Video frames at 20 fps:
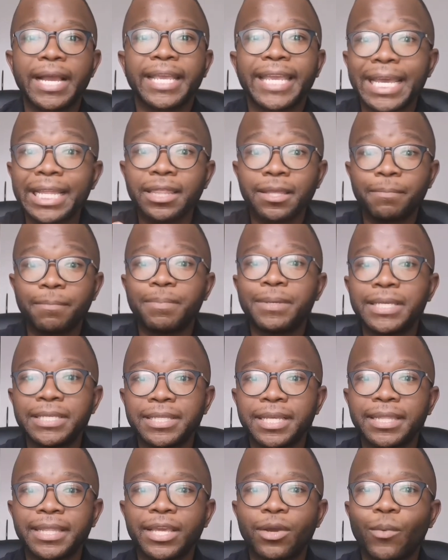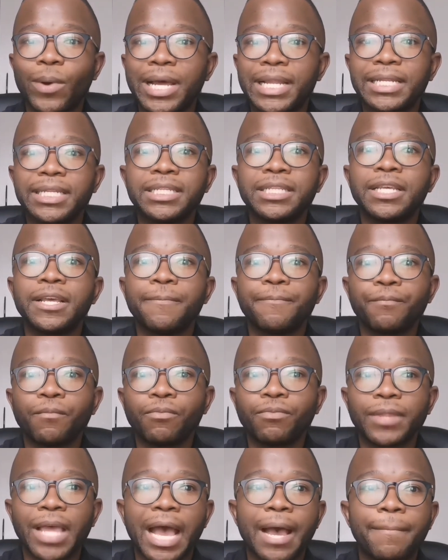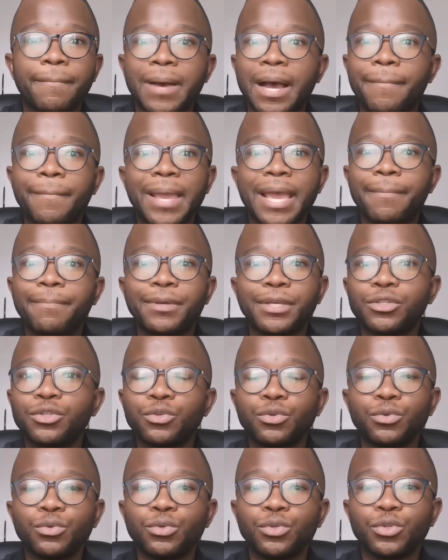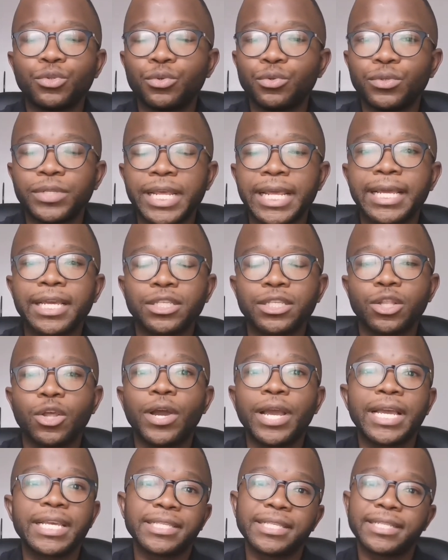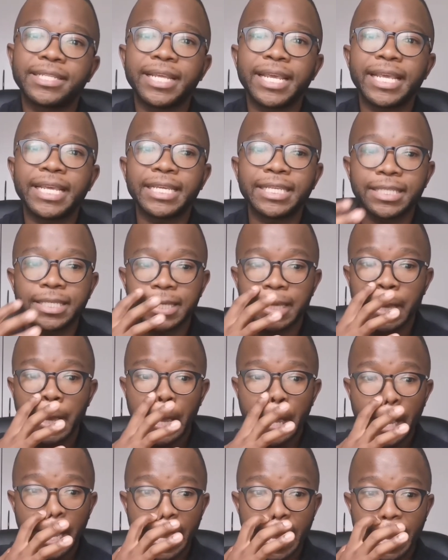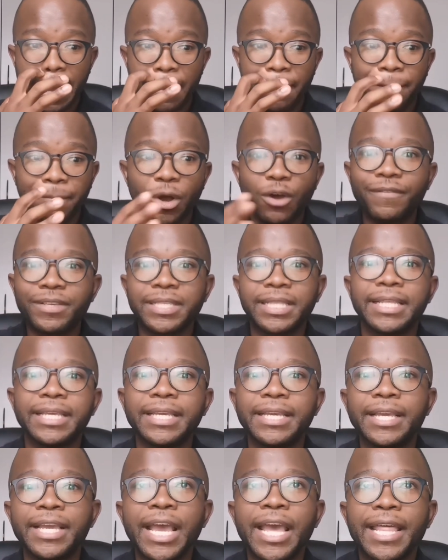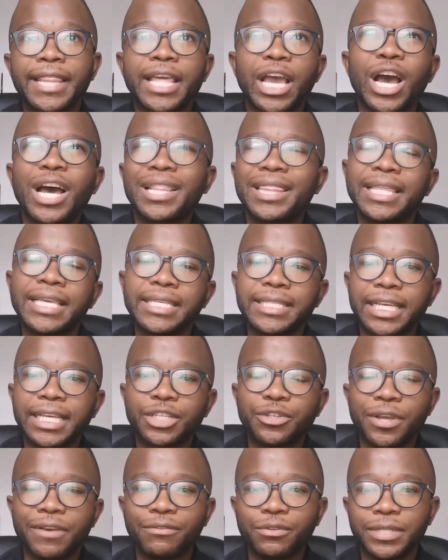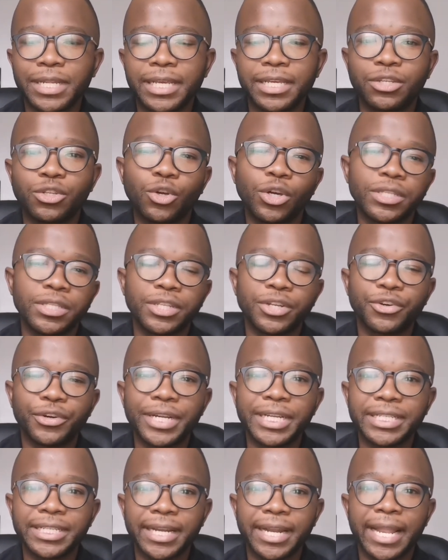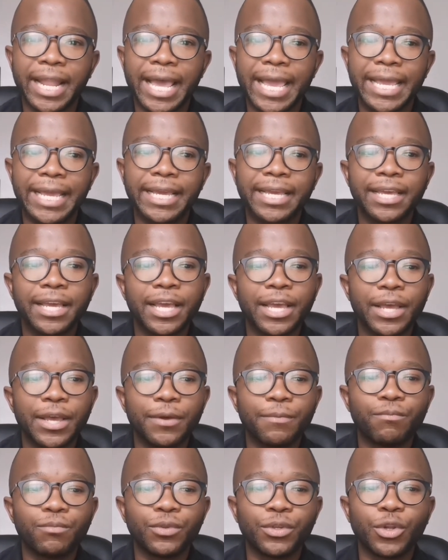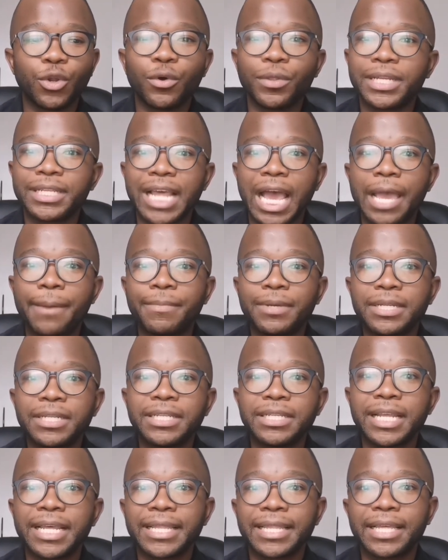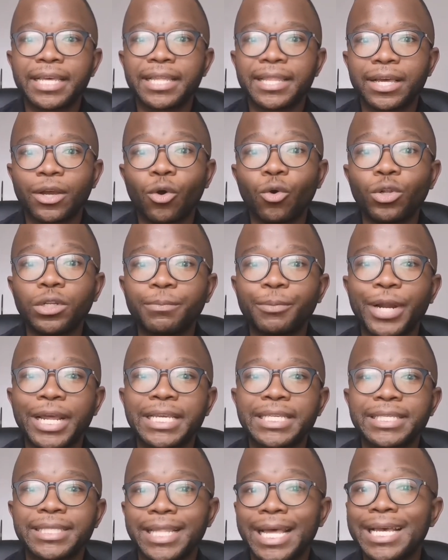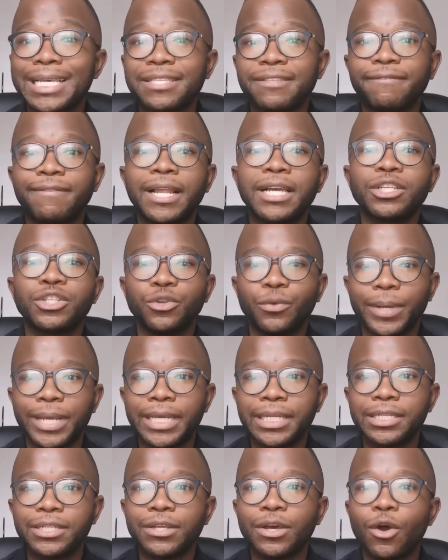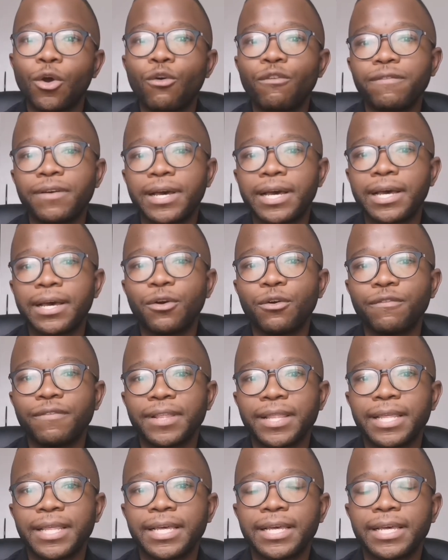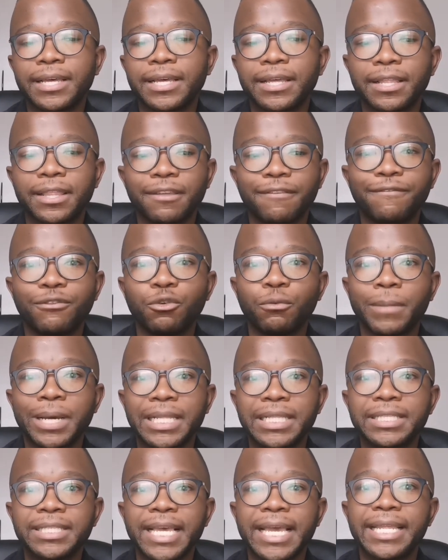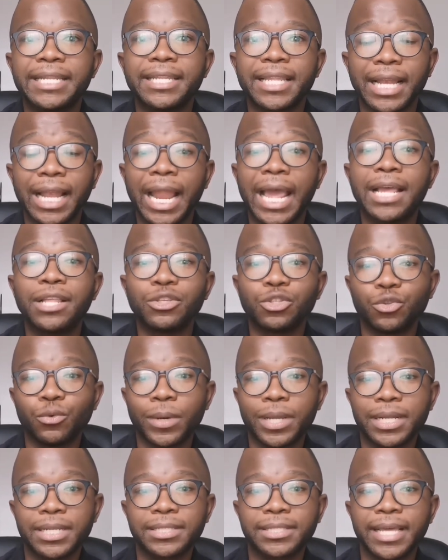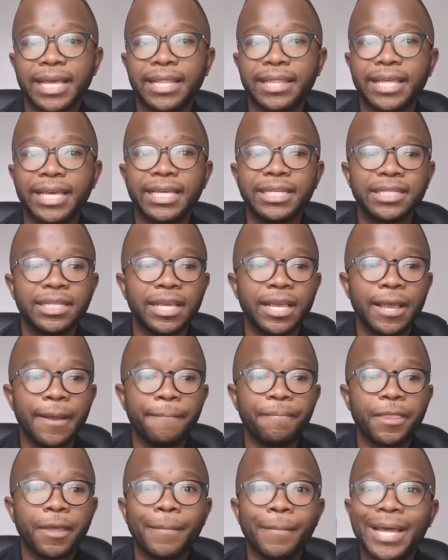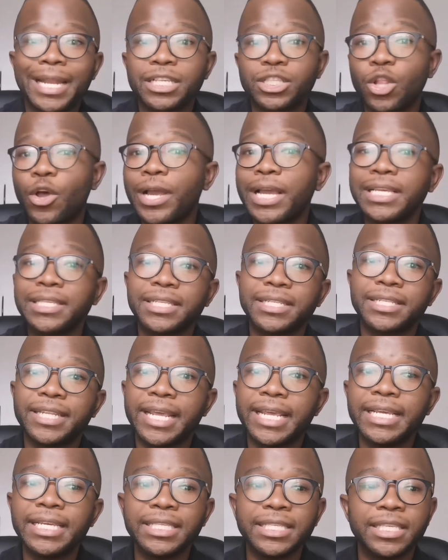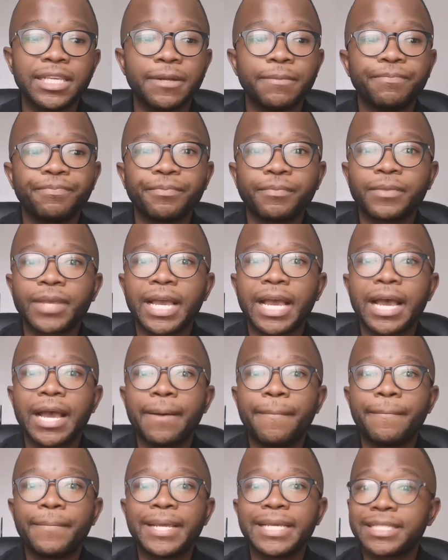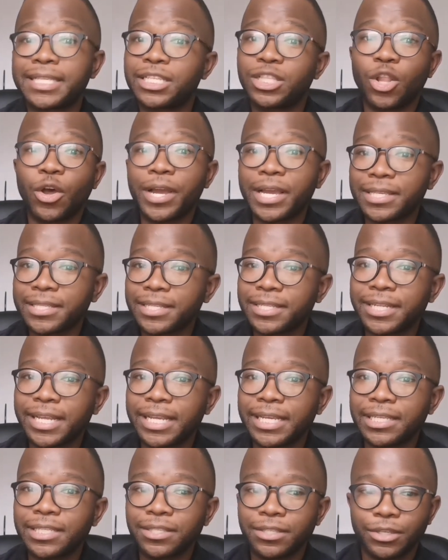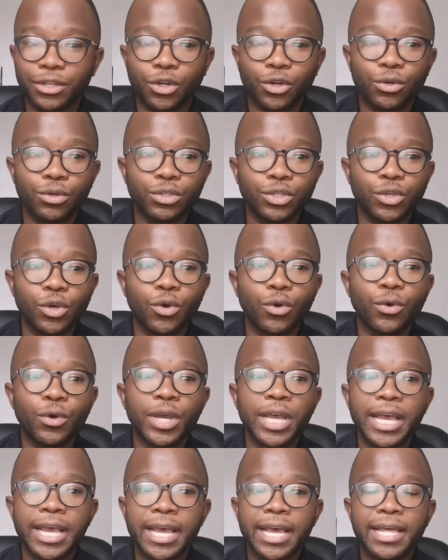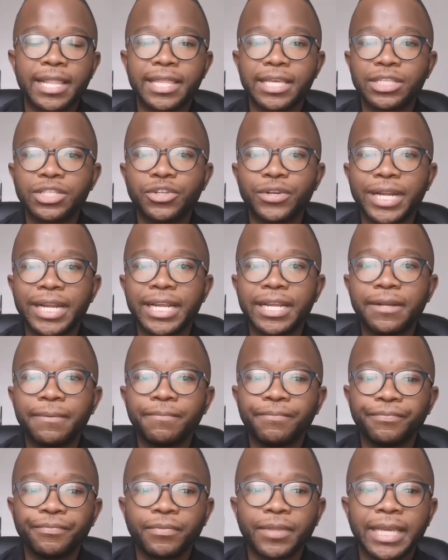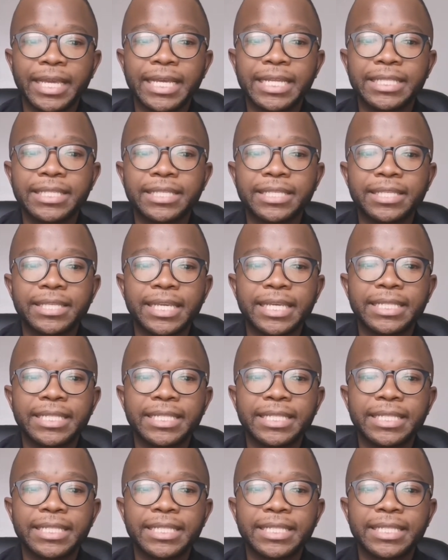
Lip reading: get the piece that they want. I'm happy to take as long as it takes. Obviously, there are things that you have to take into consideration, like, you know, the diamond and the gold price does fluctuate over the few months, and the clients do understand that. But as long as it takes, is as long as it takes, you know. So this ring, it's